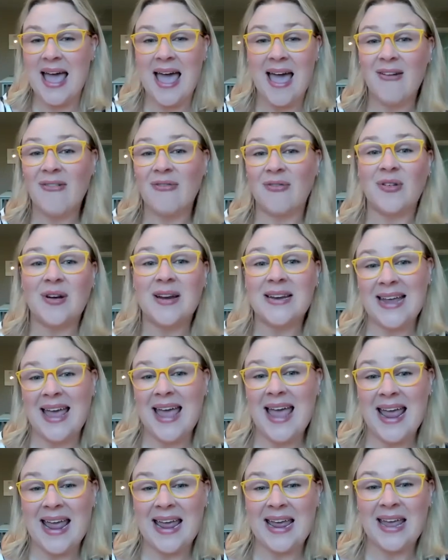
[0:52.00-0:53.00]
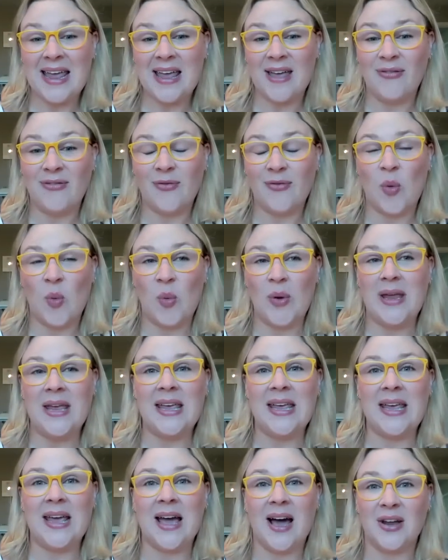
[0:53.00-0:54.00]
every day if
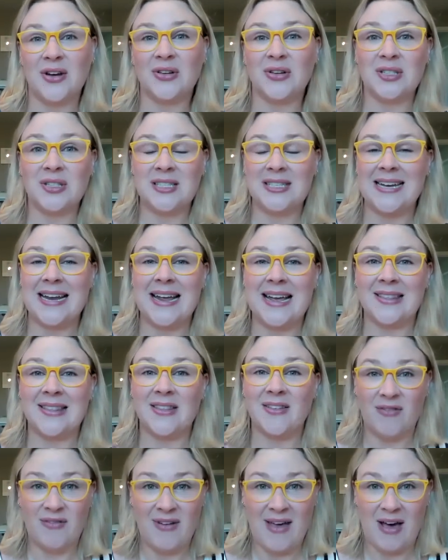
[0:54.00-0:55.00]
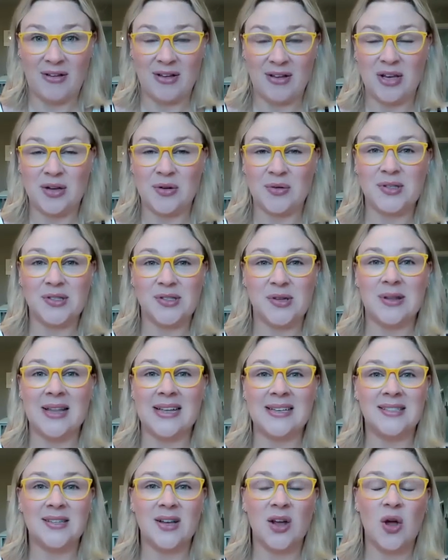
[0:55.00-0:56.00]
we understand the value. So
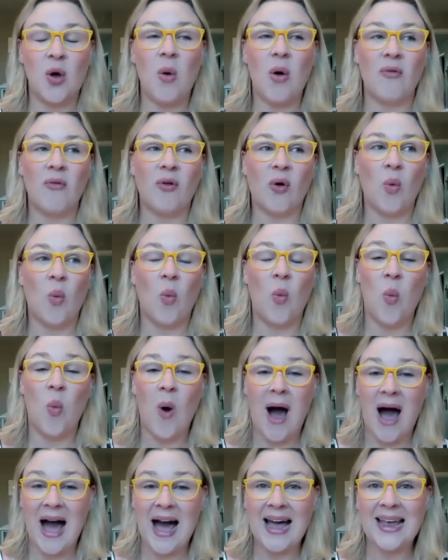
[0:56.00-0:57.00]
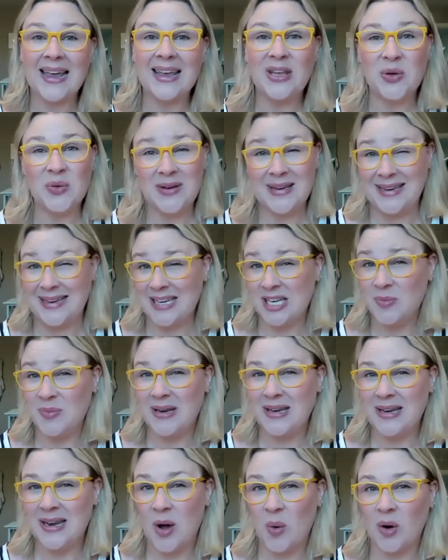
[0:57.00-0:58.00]
let's go over why you need to
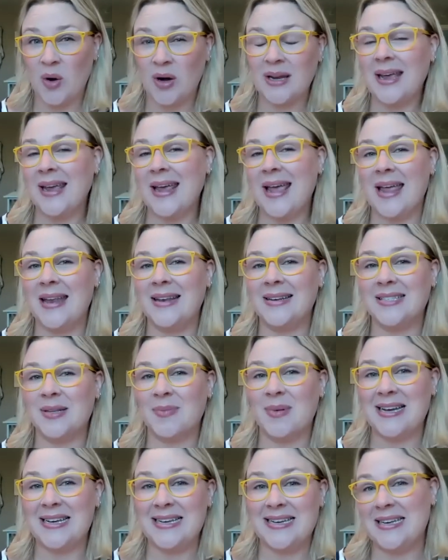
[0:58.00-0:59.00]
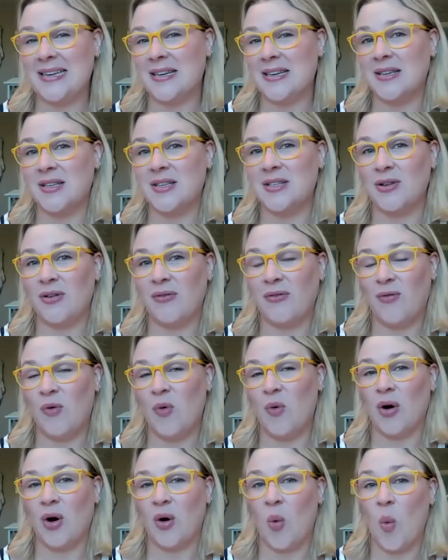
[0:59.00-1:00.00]
be networking and some ideas
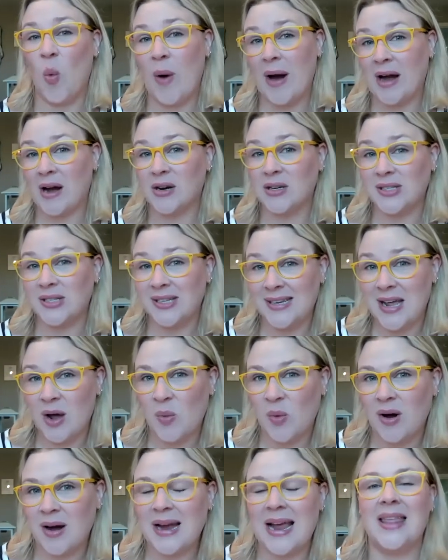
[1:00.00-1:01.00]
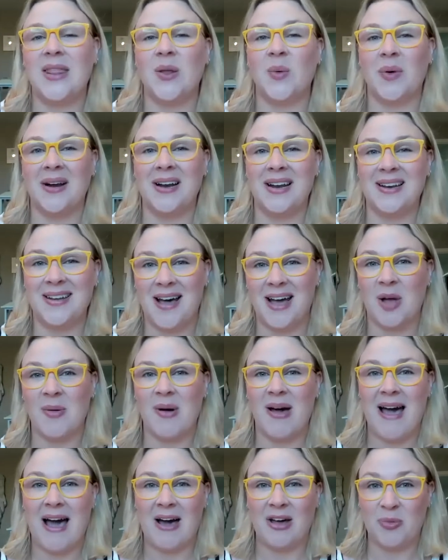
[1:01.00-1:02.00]
for where to network. And then we're talk
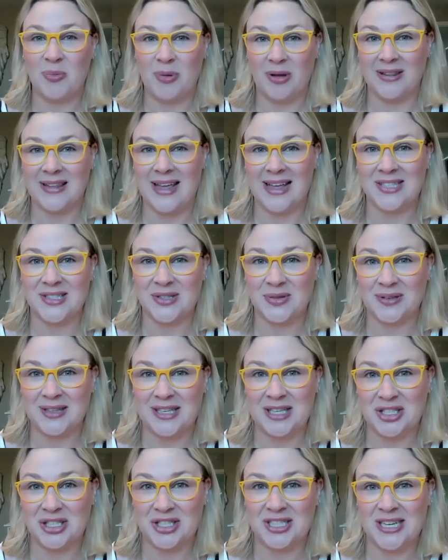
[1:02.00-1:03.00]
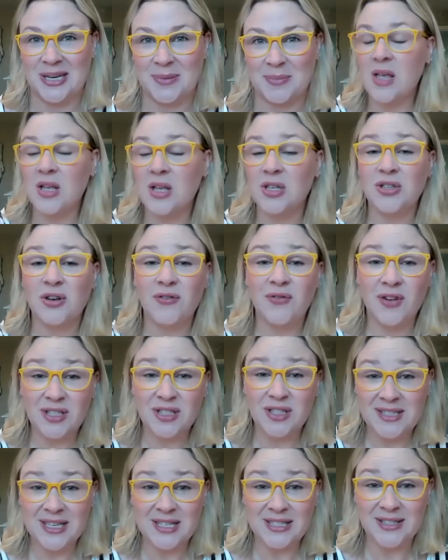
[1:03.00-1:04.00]
about how to build lasting relationships. So
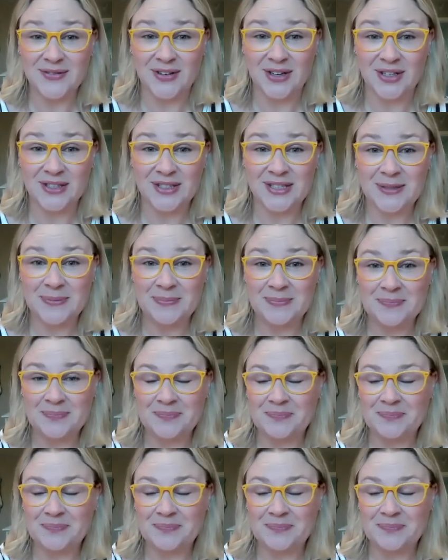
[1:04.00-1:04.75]
first things first,